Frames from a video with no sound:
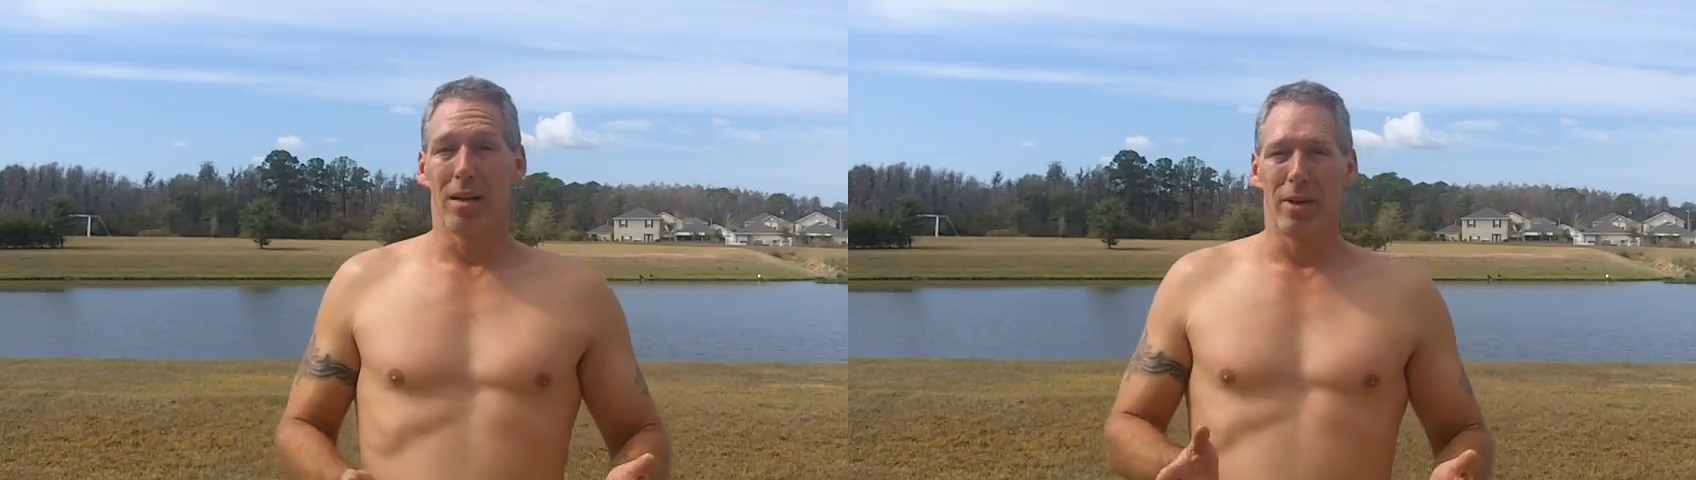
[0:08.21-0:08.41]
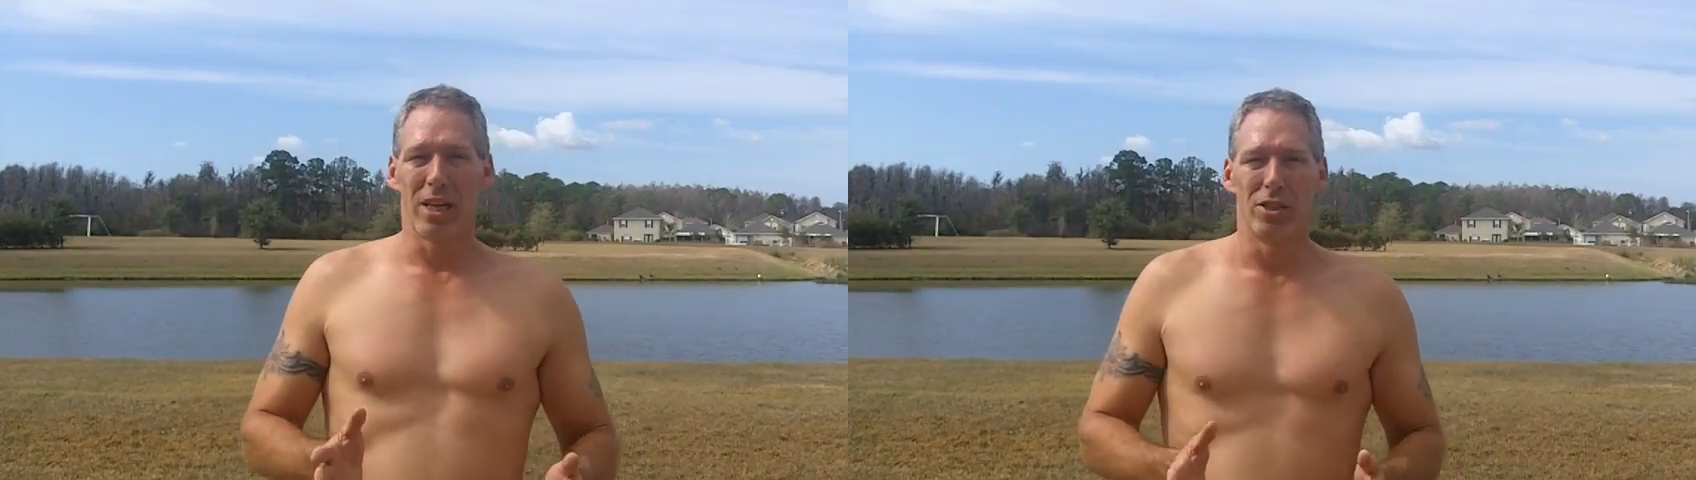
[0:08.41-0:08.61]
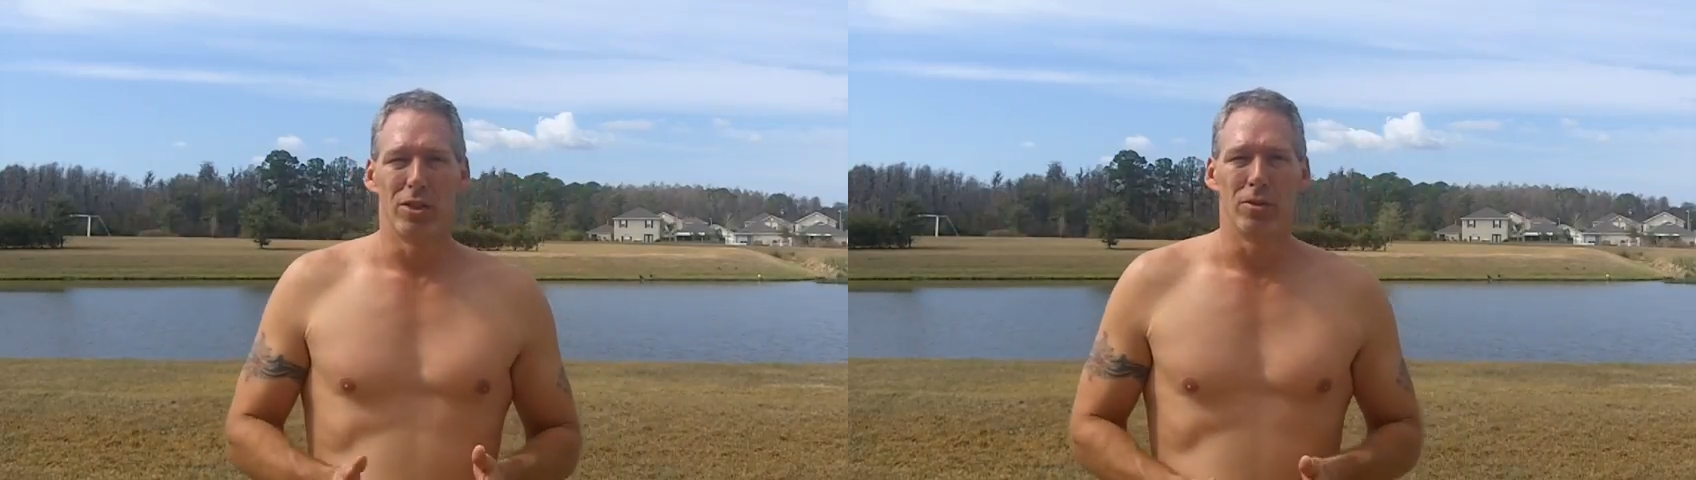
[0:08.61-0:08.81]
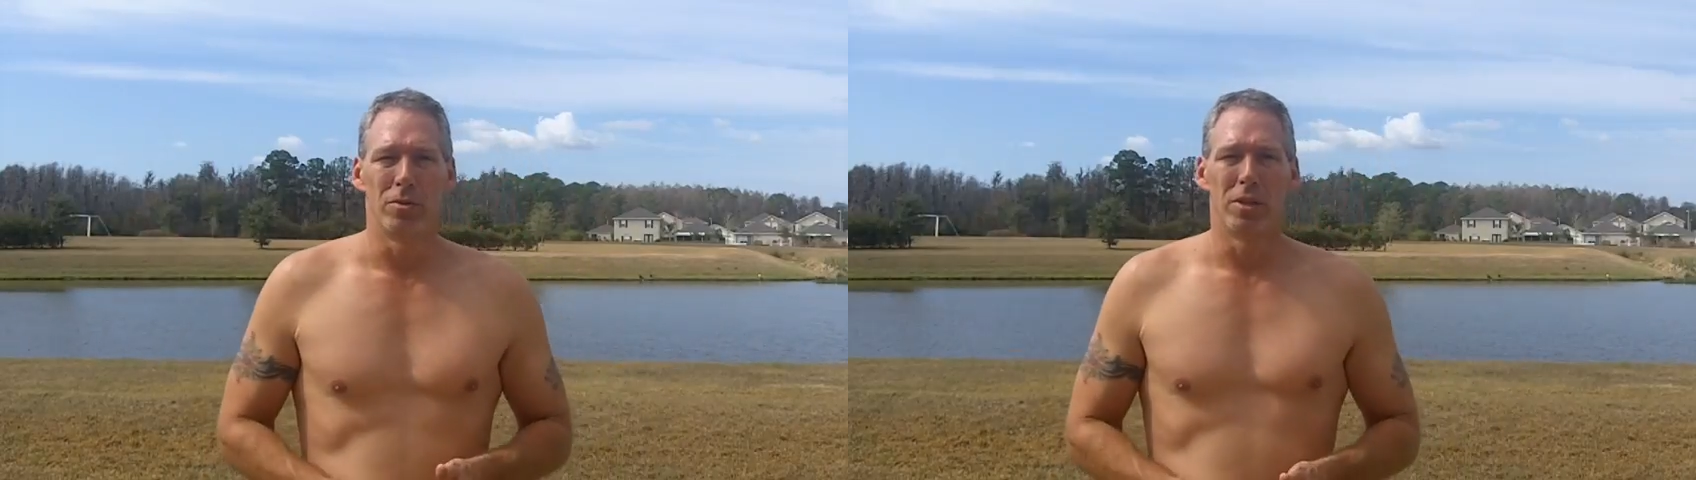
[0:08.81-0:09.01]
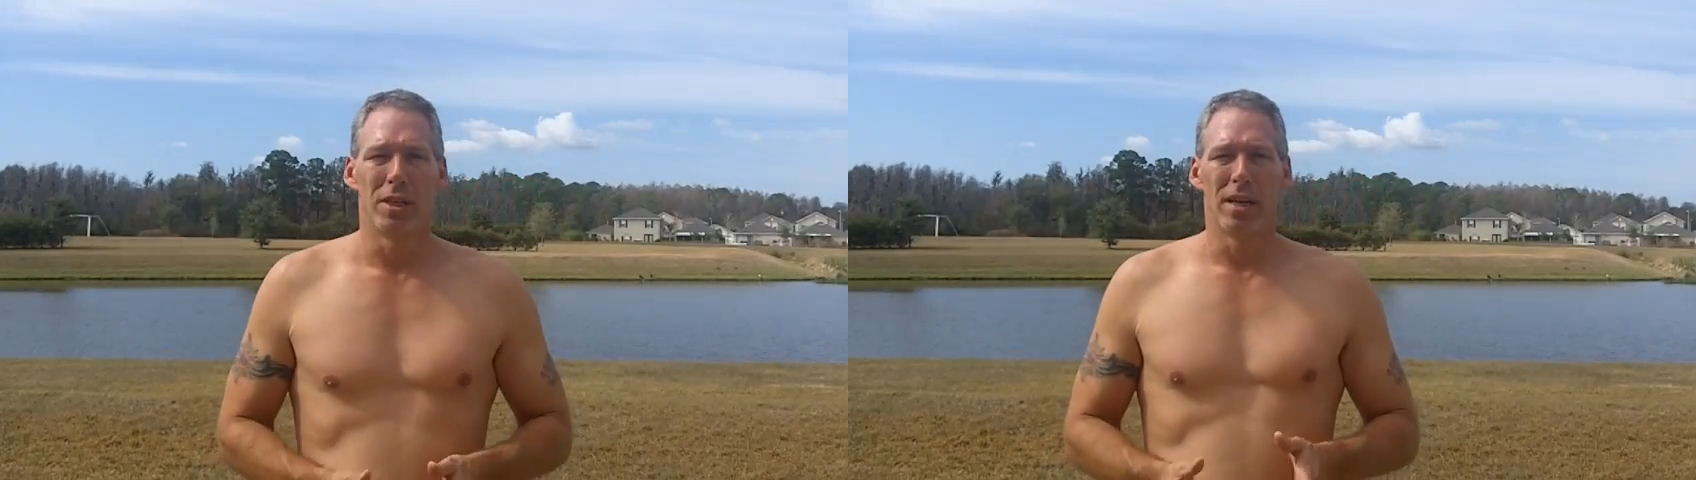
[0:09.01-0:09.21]
Coming at
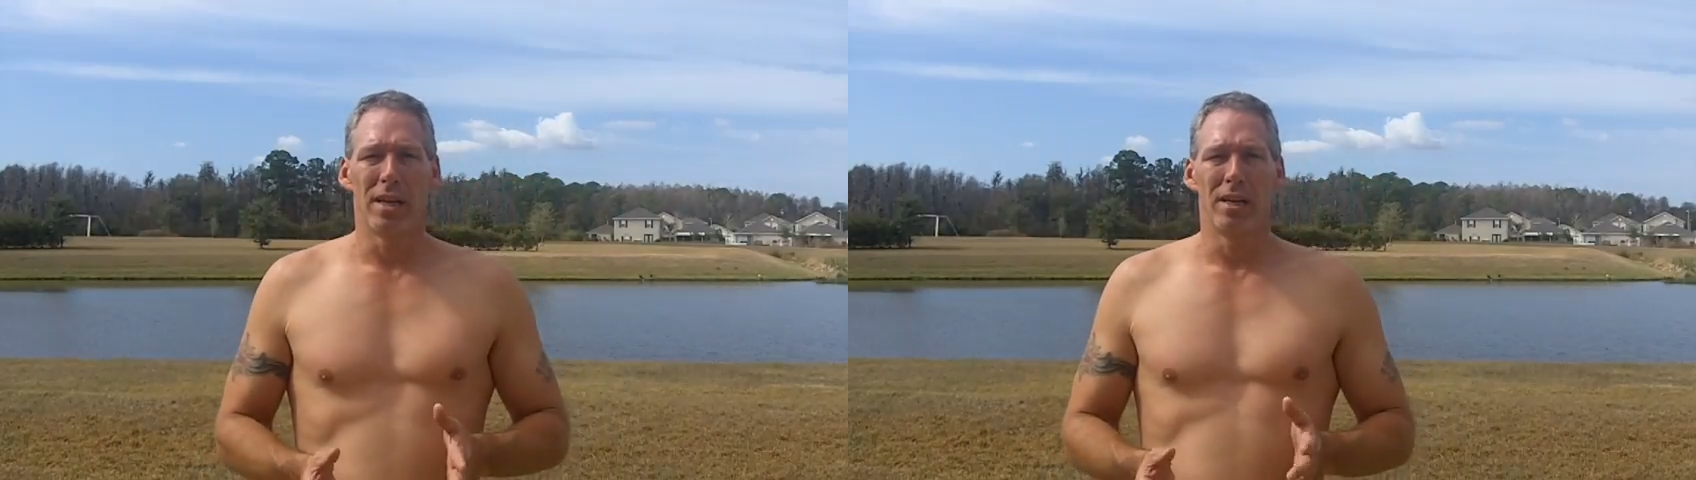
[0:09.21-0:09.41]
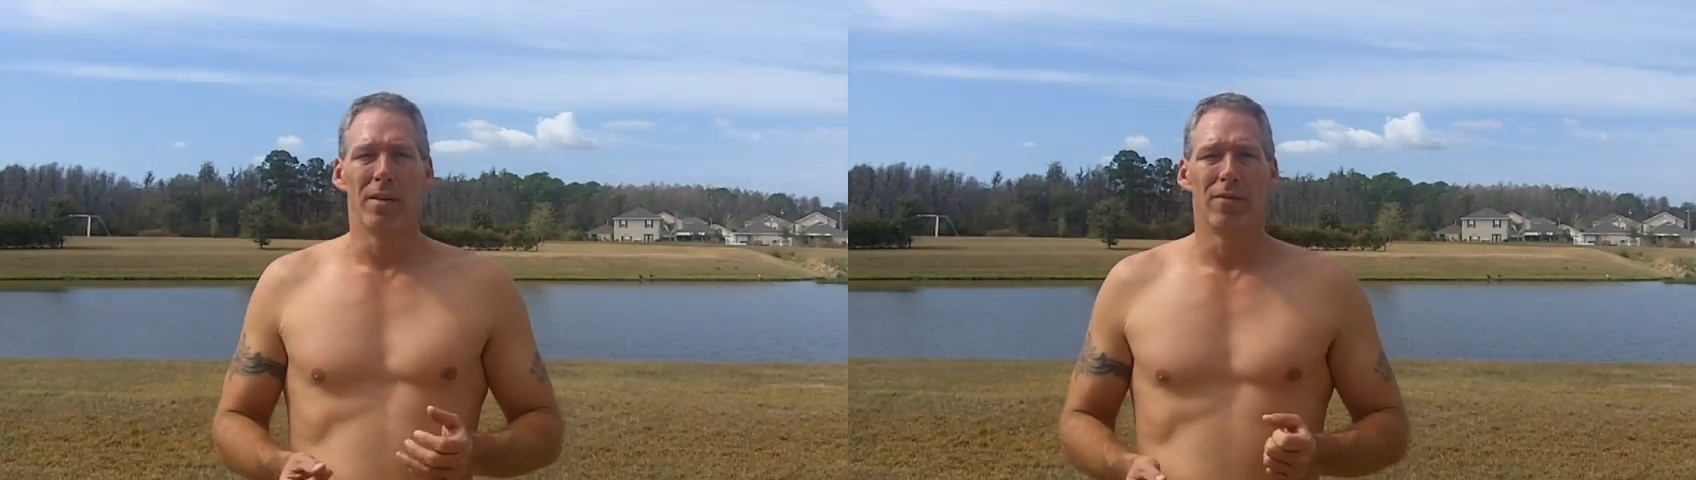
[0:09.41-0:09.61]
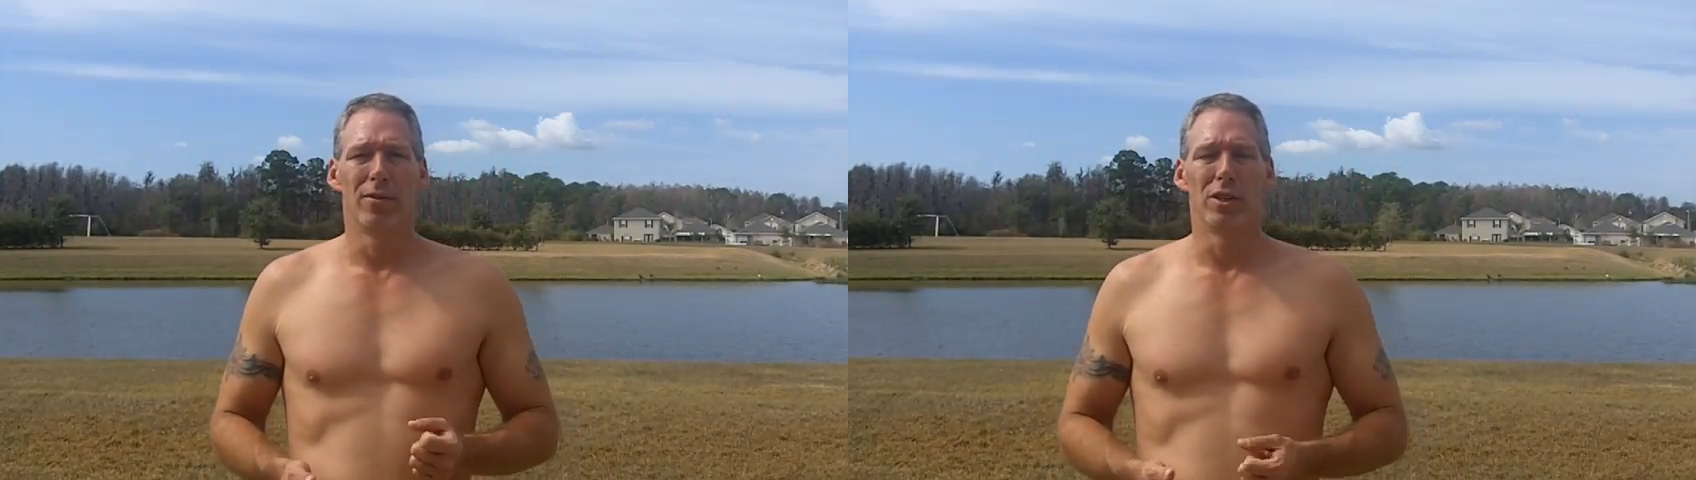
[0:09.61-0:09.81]
you today,